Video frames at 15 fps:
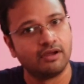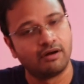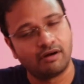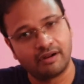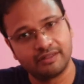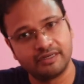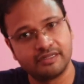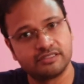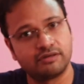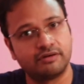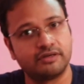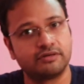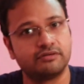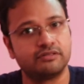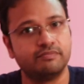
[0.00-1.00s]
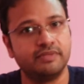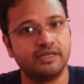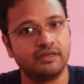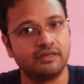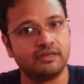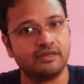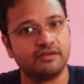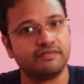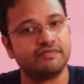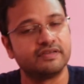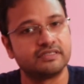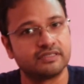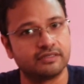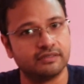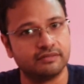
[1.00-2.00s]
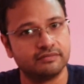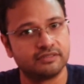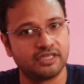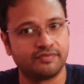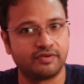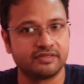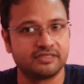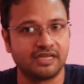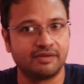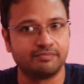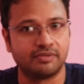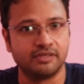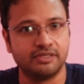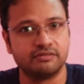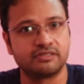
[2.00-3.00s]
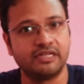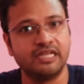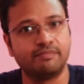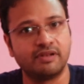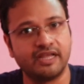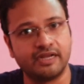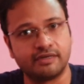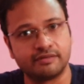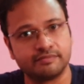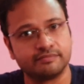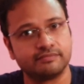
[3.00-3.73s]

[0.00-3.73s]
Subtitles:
or the disorder could be physical. Say for example, you sleep late.